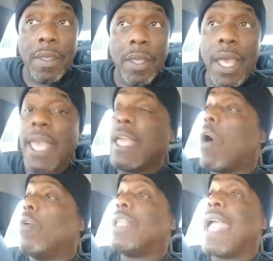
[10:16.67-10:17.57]
He
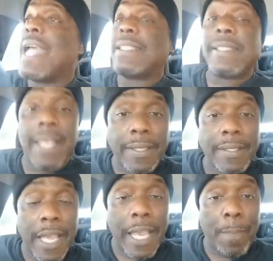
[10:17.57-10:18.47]
only had
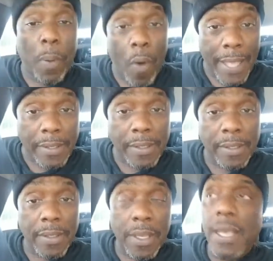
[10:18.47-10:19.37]
16 points.
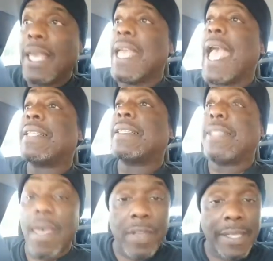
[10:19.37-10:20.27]
He had
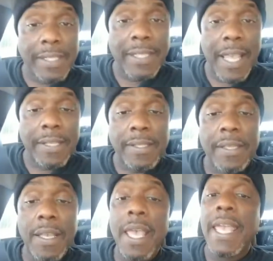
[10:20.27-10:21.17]
7 assists.
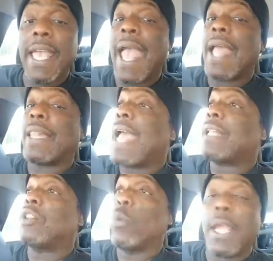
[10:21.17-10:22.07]
He had I
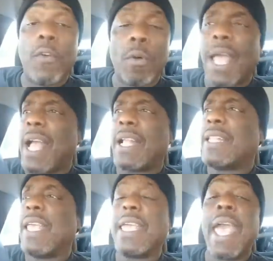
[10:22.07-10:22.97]

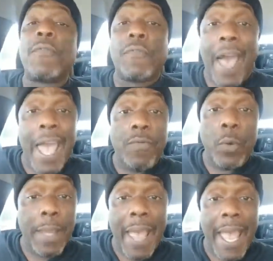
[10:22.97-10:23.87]
think he had 5
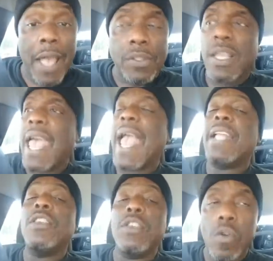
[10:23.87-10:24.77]
rebounds. And
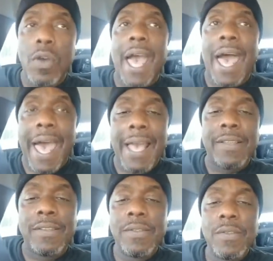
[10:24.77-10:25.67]
you
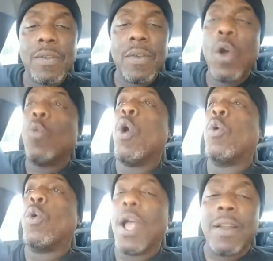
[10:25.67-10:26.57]
guys were
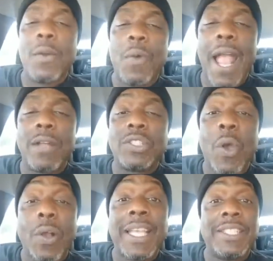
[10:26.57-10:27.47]
running around
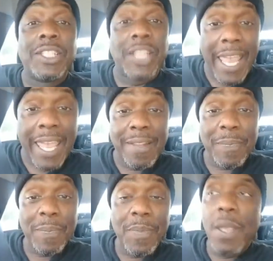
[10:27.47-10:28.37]
talking shit
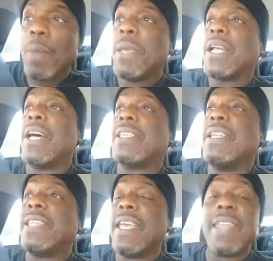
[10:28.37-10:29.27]
because he
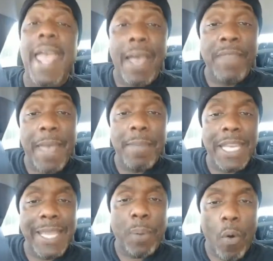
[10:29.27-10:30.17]
didn't have that
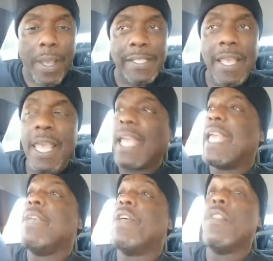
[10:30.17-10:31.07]
many points,
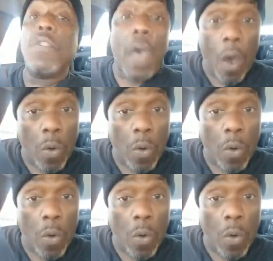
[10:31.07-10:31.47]
even though